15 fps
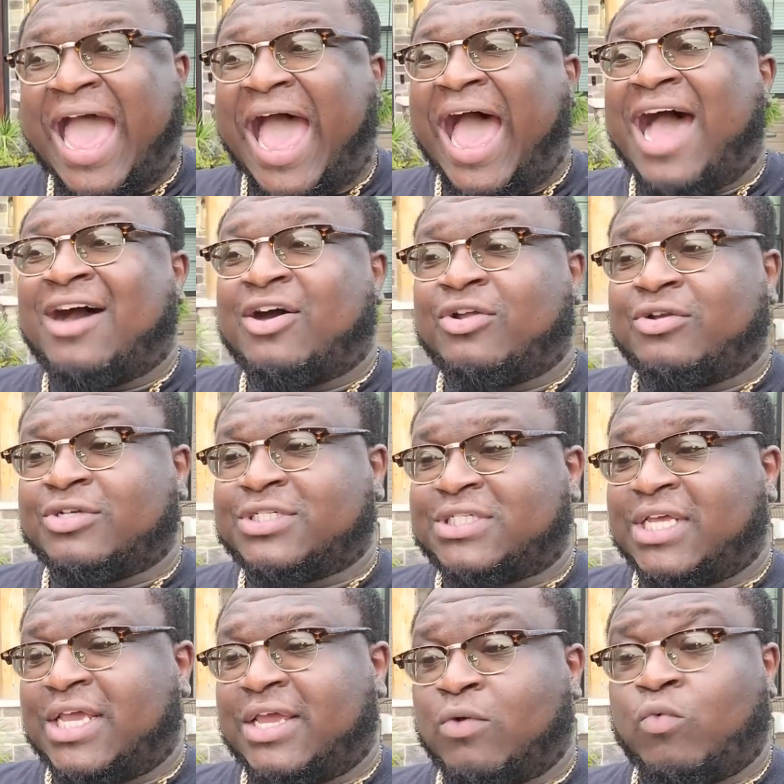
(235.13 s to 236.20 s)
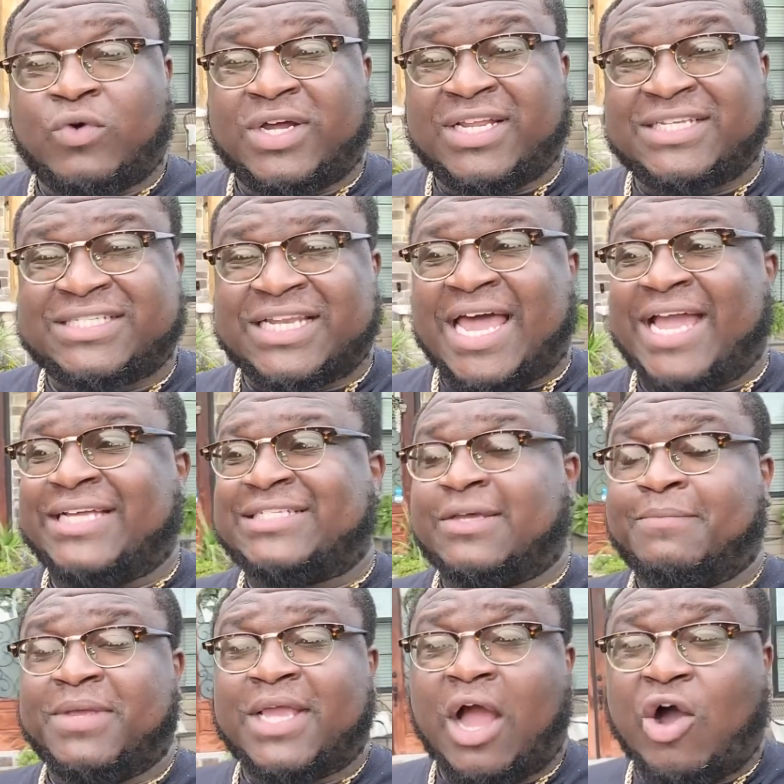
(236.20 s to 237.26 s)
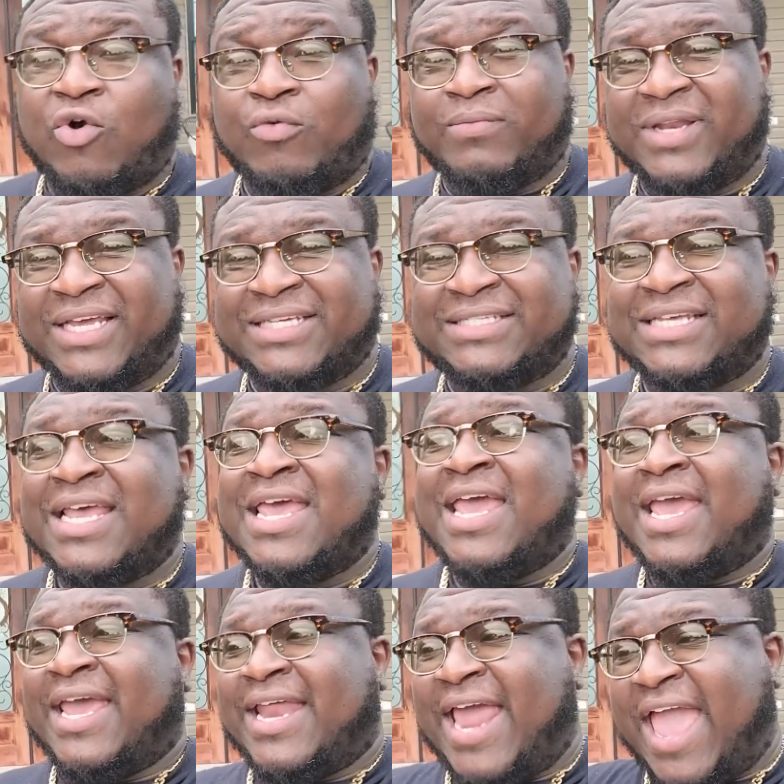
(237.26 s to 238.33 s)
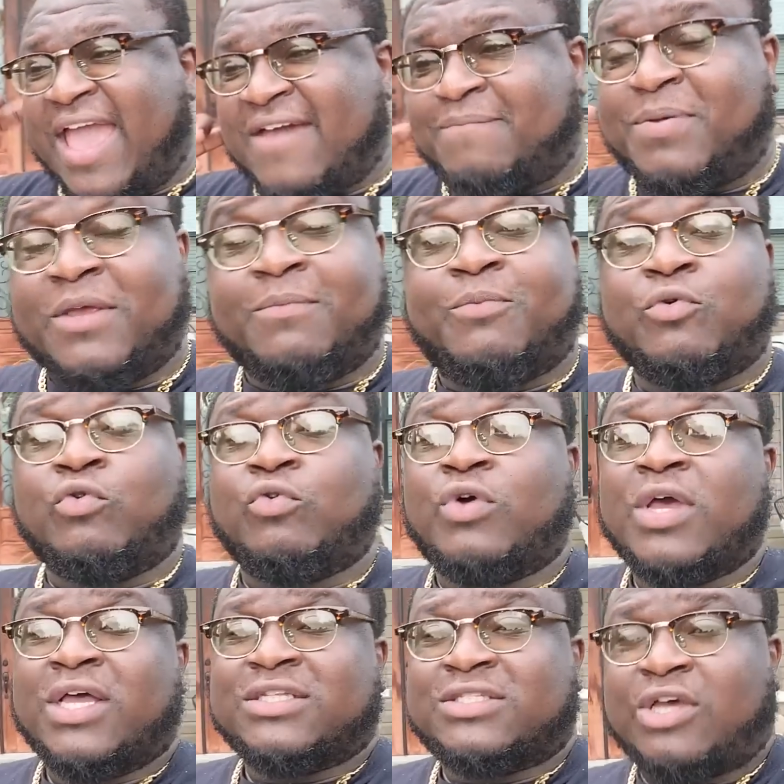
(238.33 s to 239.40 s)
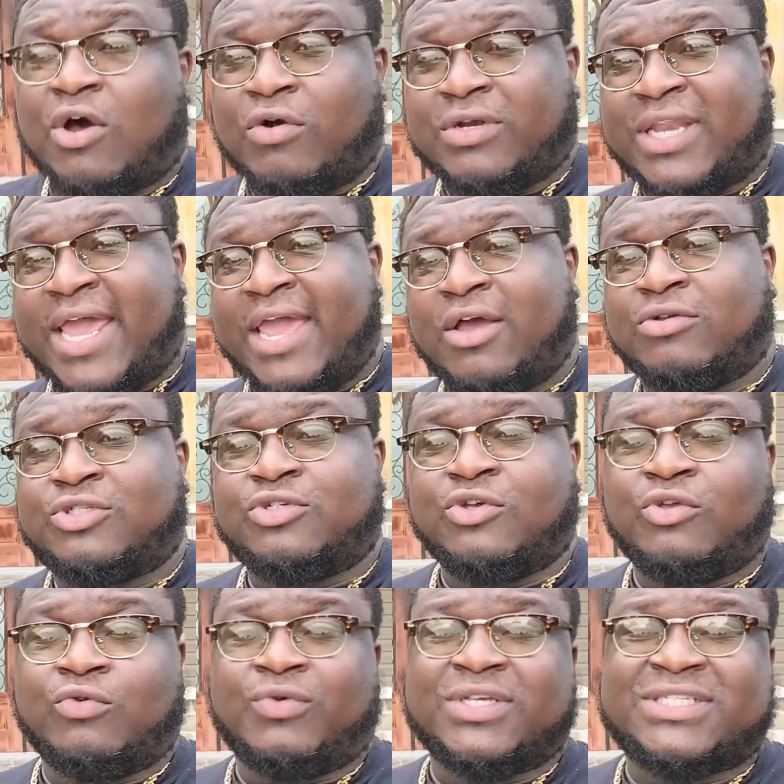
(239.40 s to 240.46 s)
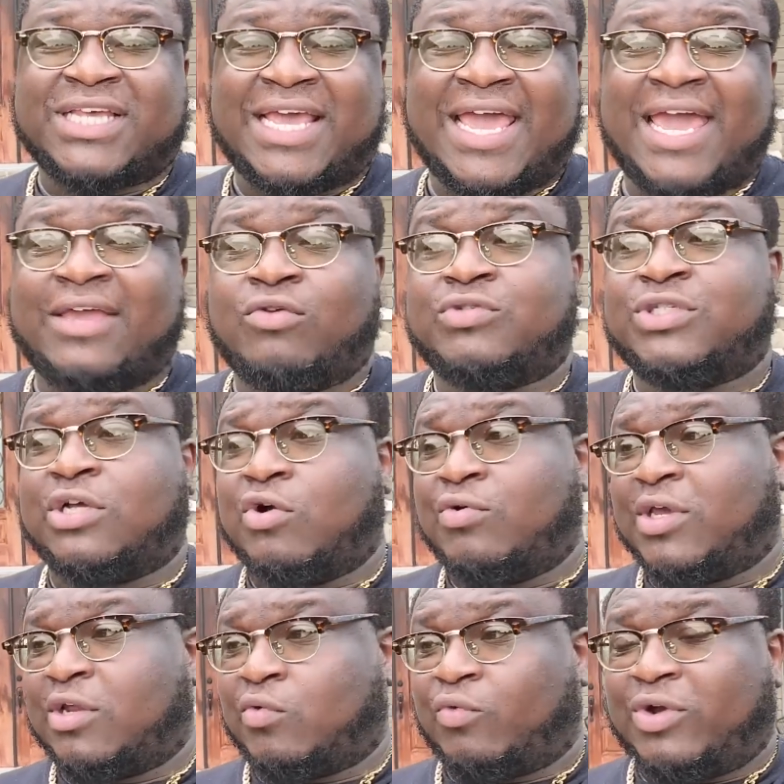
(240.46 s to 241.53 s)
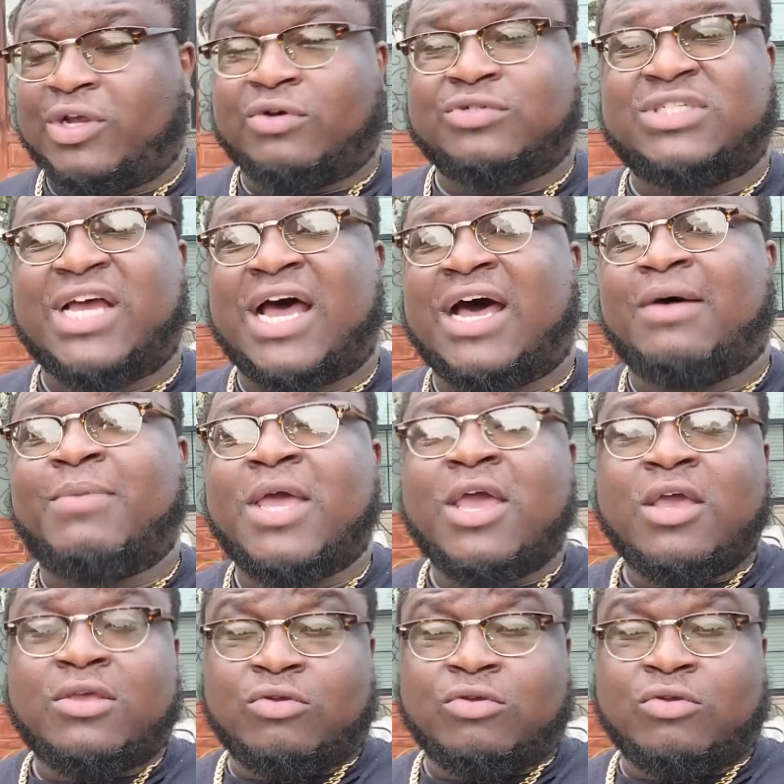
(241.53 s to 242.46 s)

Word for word: I understand what it's like to be homeless and have people talk down to you and say, Hey, you should go get a real job.